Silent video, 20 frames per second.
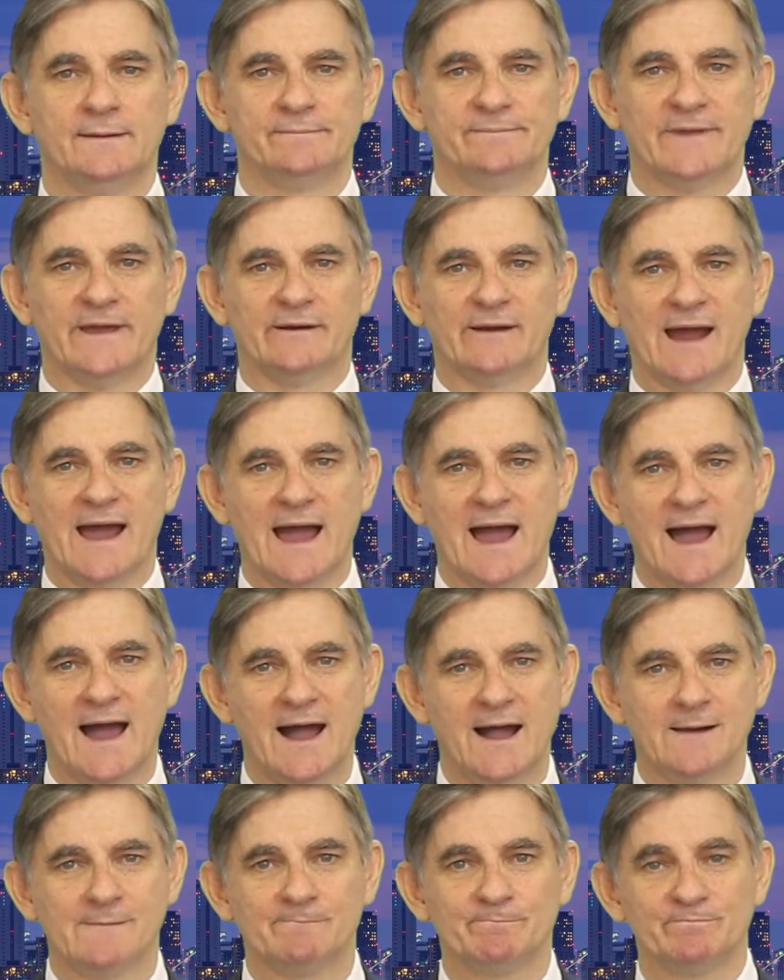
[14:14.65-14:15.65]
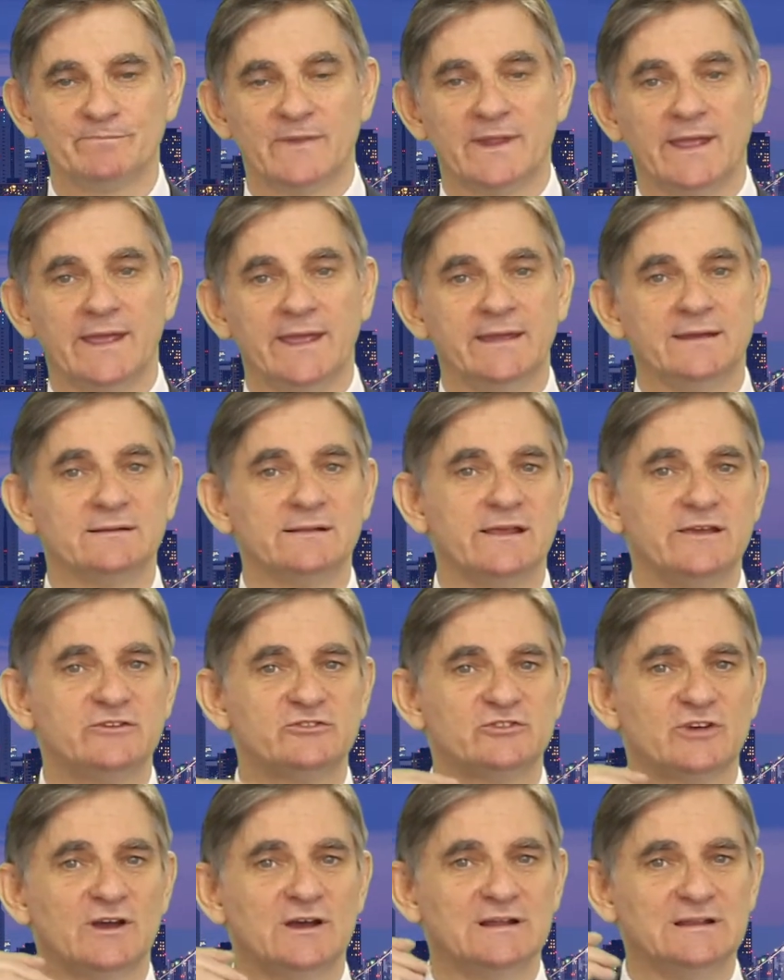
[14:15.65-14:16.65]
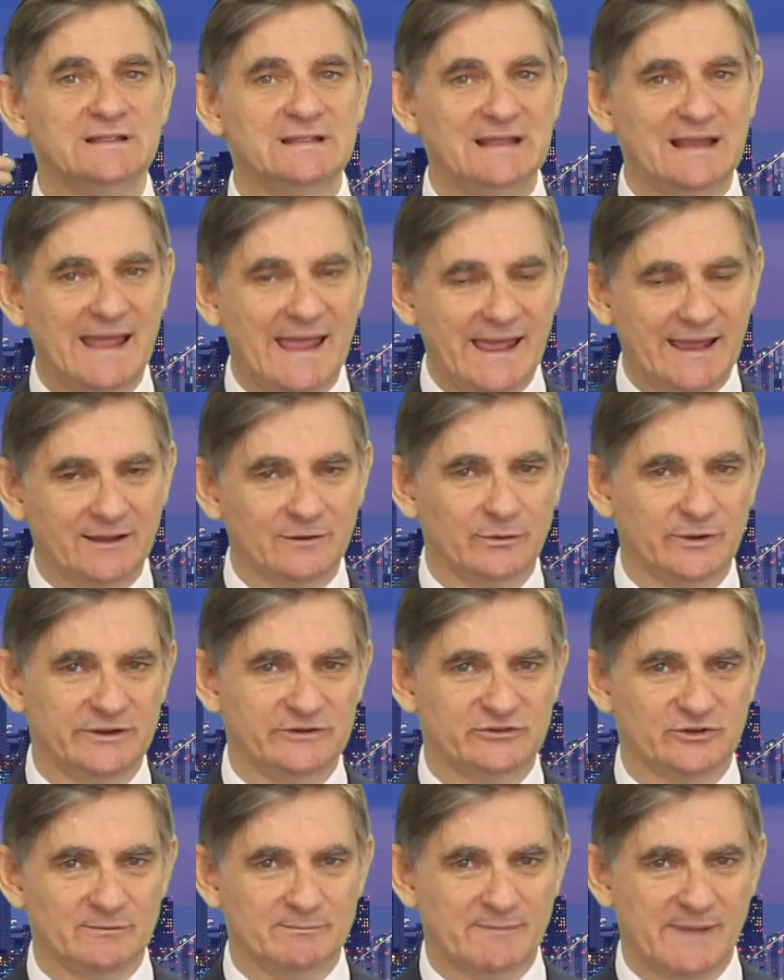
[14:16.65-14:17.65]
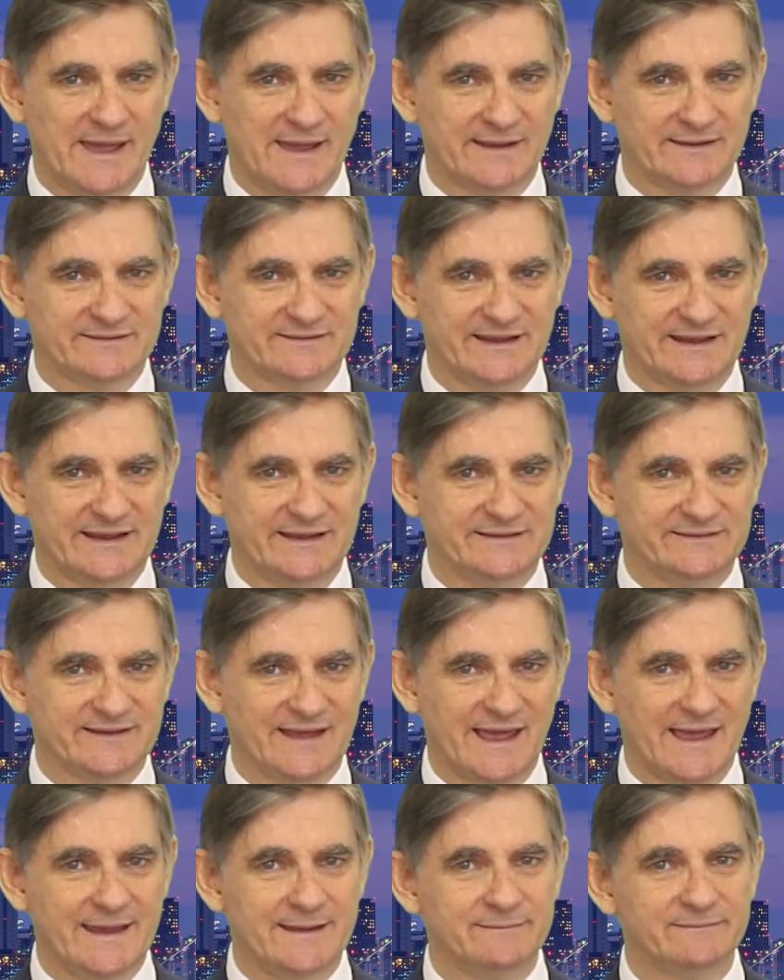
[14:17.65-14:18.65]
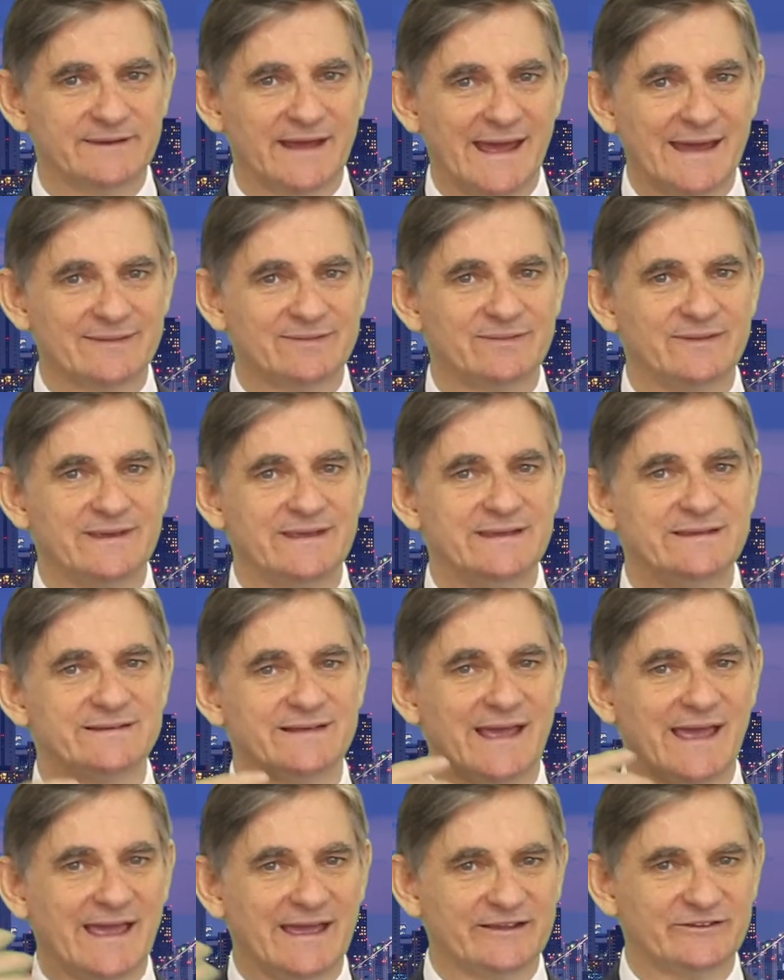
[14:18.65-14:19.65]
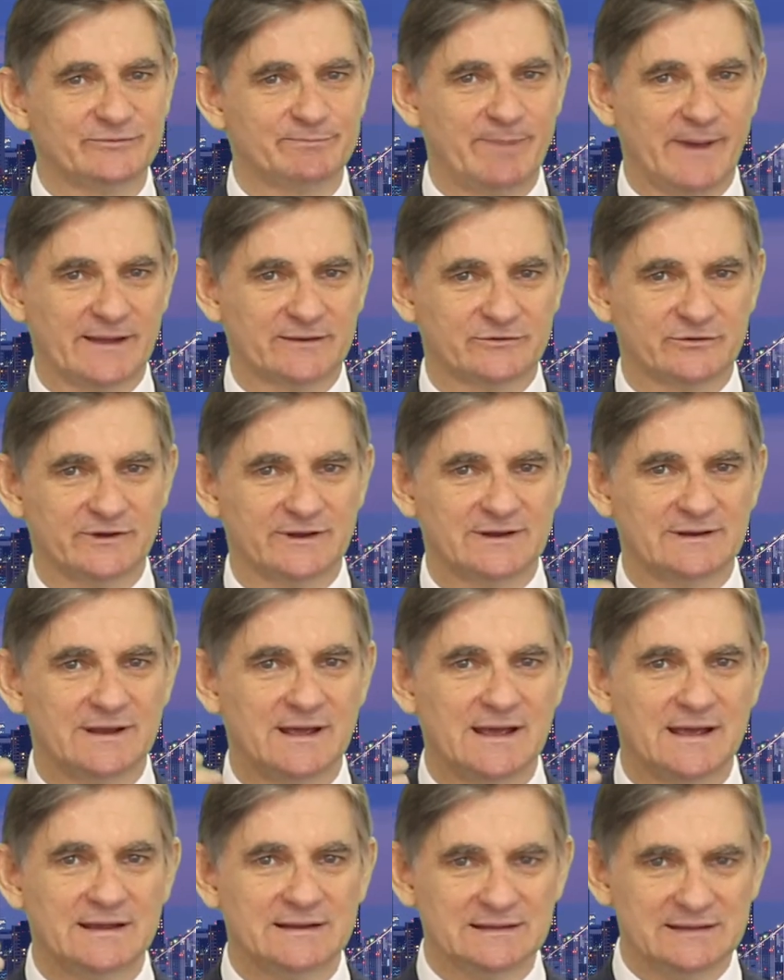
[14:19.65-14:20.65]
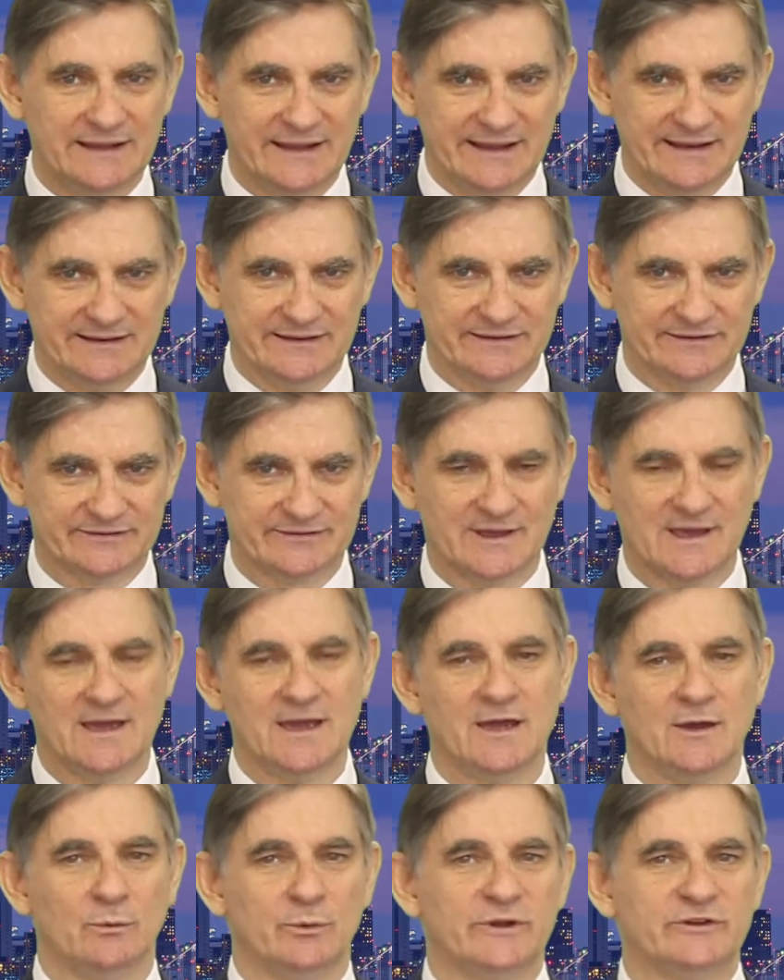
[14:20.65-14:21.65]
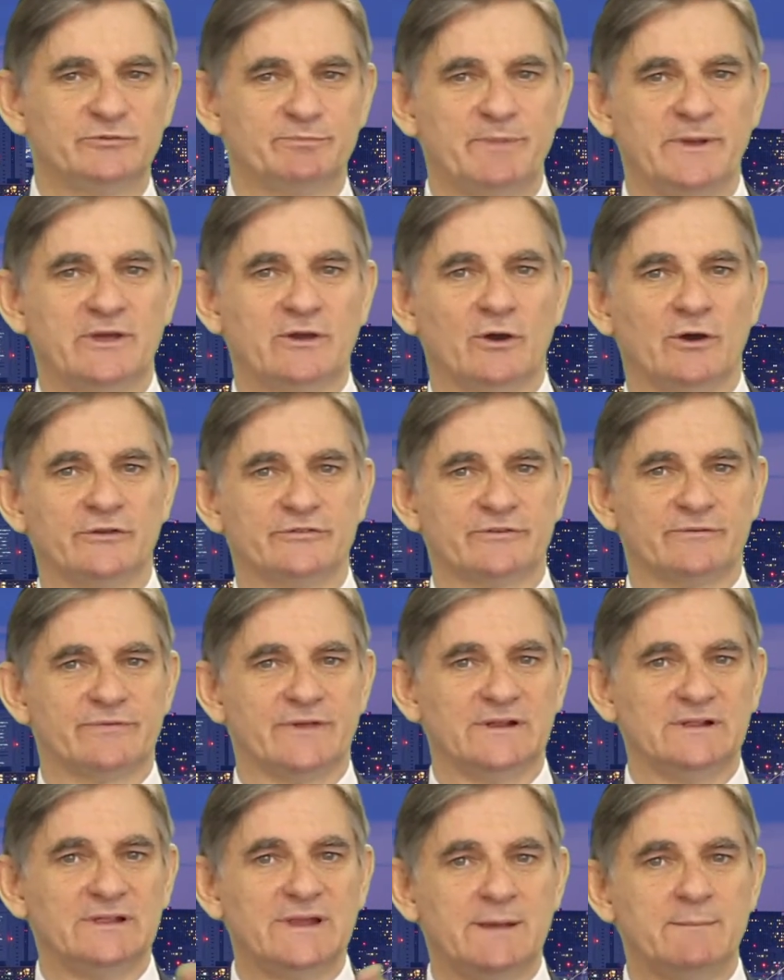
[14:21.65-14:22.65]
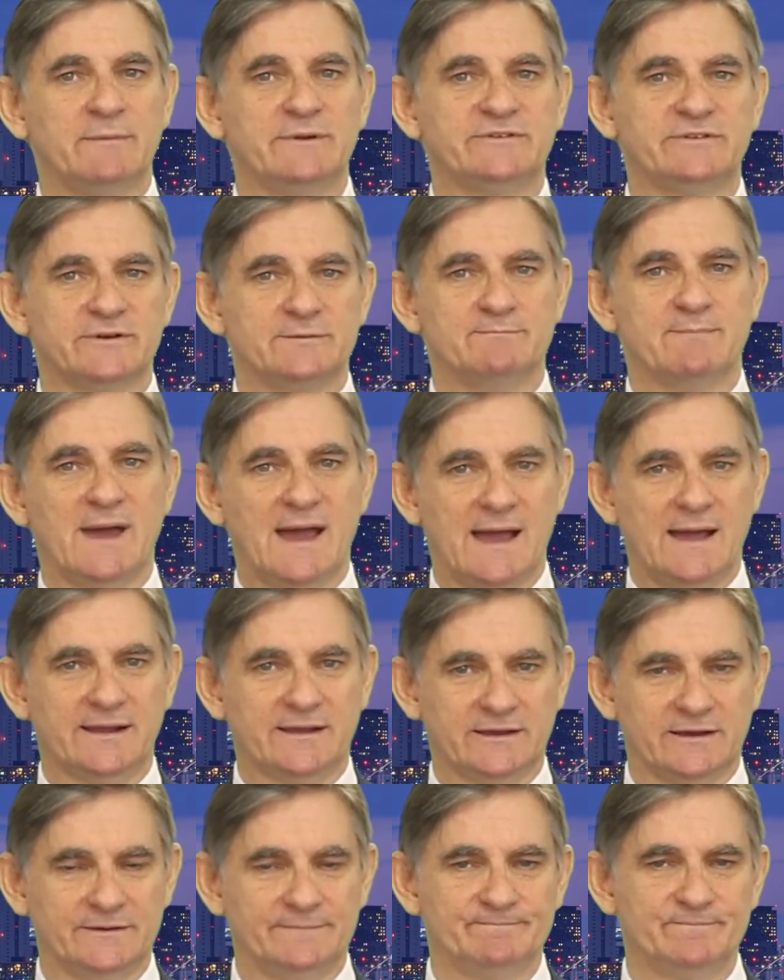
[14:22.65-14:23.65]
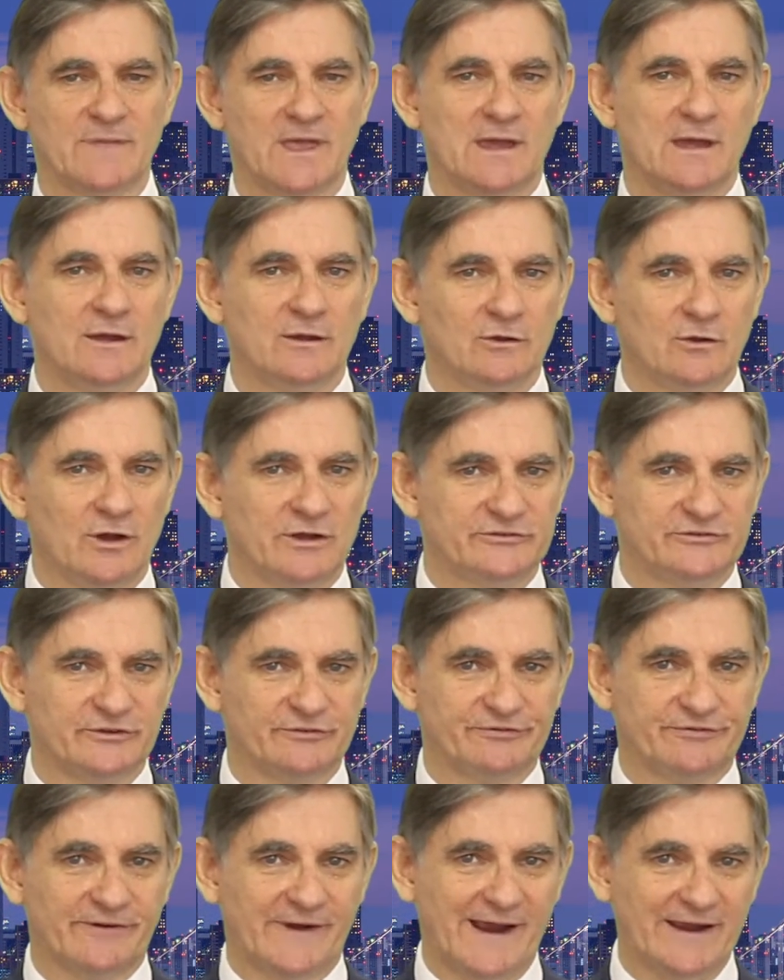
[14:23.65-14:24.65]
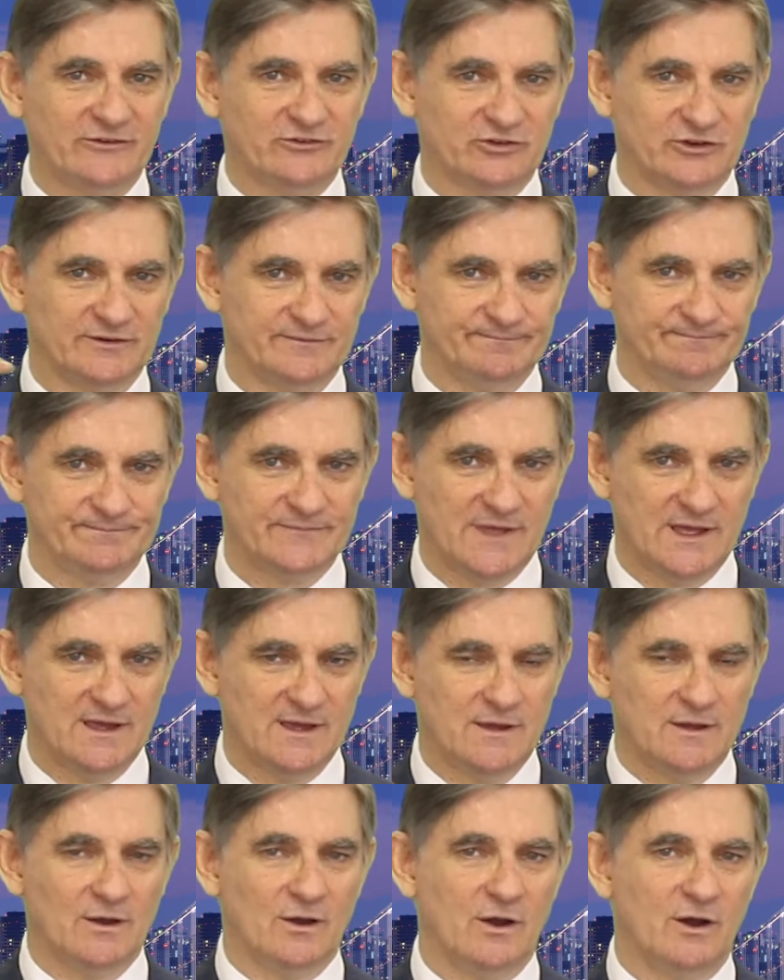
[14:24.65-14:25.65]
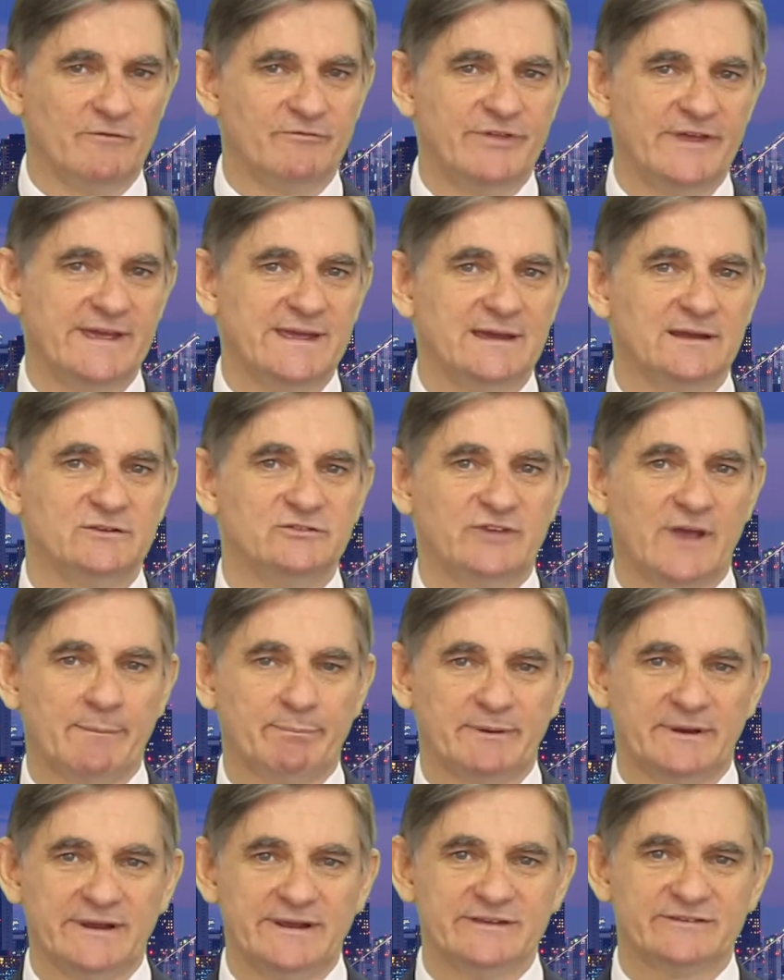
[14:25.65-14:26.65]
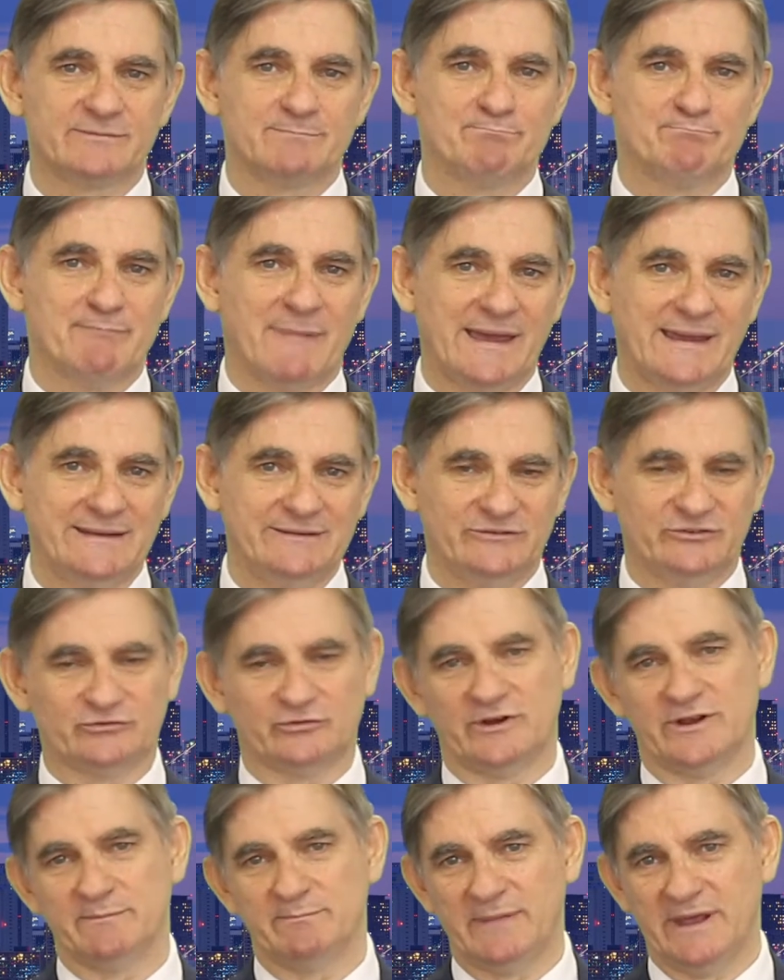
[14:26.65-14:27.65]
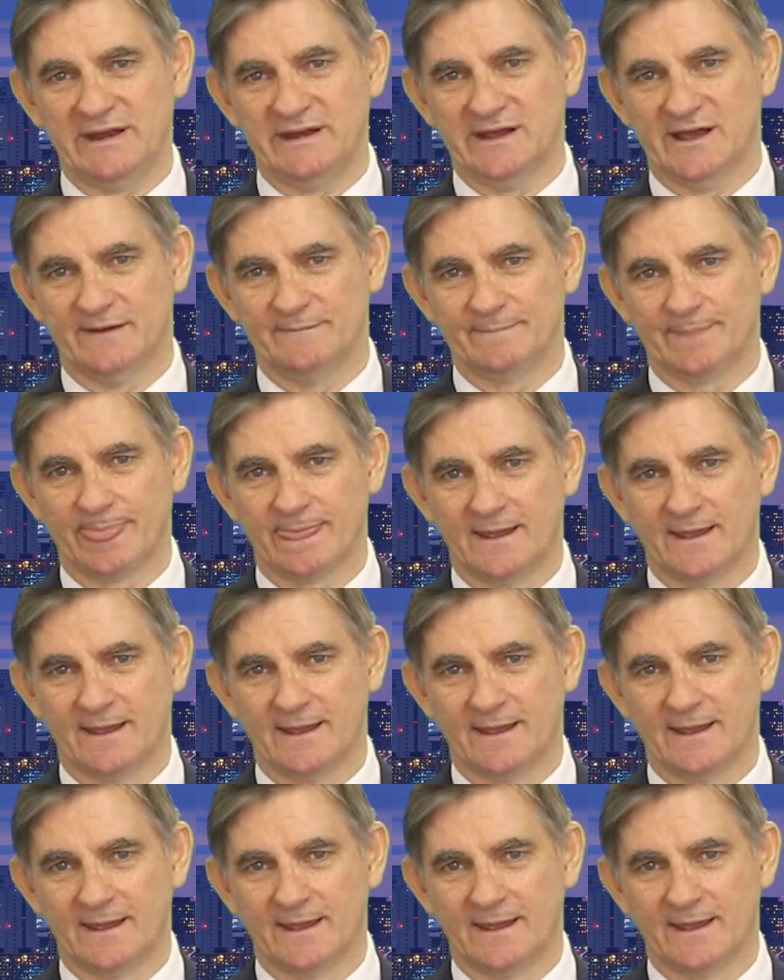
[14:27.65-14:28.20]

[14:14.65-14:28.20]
There are English language magazines aimed at these expatriate leaders, which, because of the limited market, cost a fraction of the Japanese mainstream media.